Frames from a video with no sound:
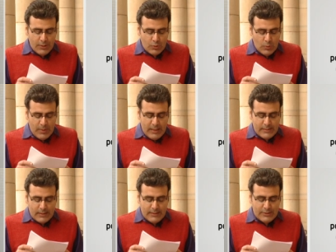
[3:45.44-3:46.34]
to
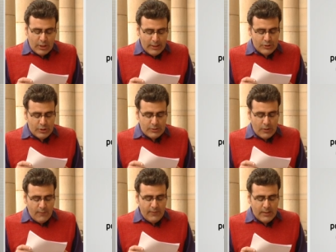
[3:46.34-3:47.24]
meet the challenges
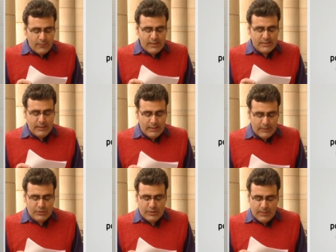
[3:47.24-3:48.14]
of increased
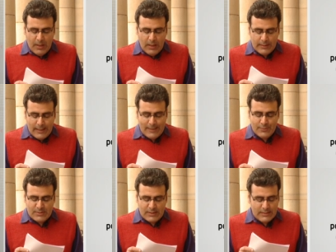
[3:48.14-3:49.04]
energy demand,
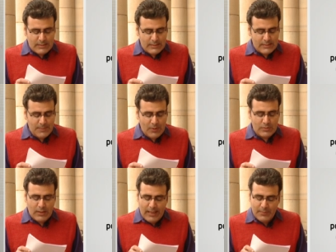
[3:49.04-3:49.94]
address concerns
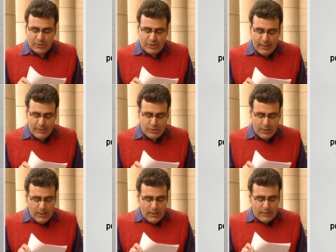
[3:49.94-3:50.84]
about climate change,
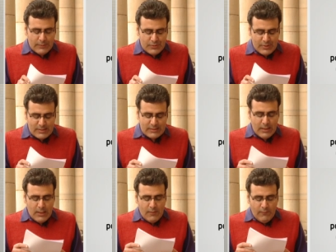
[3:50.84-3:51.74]
redress
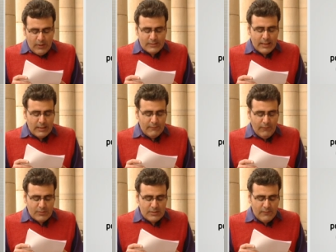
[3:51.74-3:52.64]
volatile
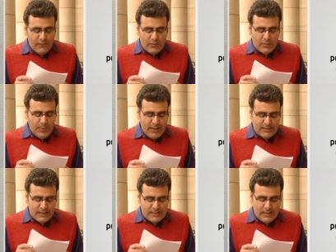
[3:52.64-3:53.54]
fossil fuel
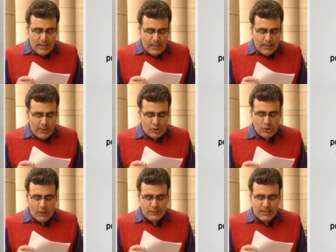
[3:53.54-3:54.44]
prices and
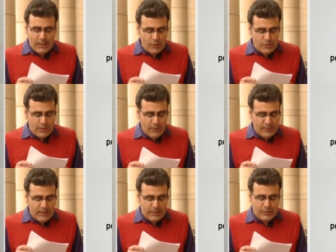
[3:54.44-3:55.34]
ensure security
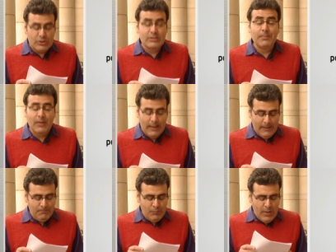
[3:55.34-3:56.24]
of the energy supply.
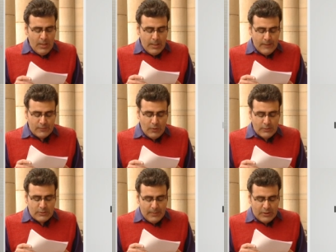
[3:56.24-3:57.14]
It was
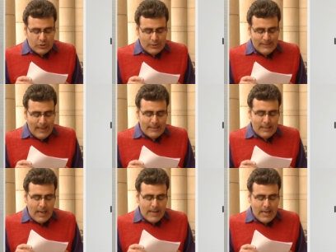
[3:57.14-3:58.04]
also mentioned that
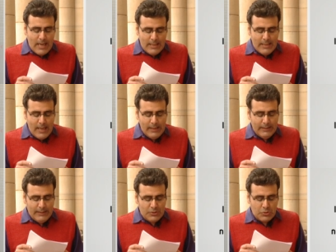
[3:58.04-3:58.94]
IAEA
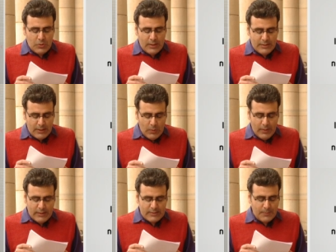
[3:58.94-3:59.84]
needs to continue
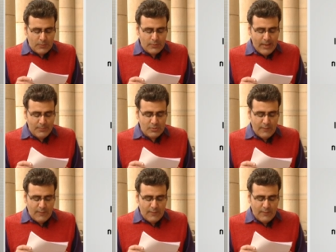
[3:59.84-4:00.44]
its programs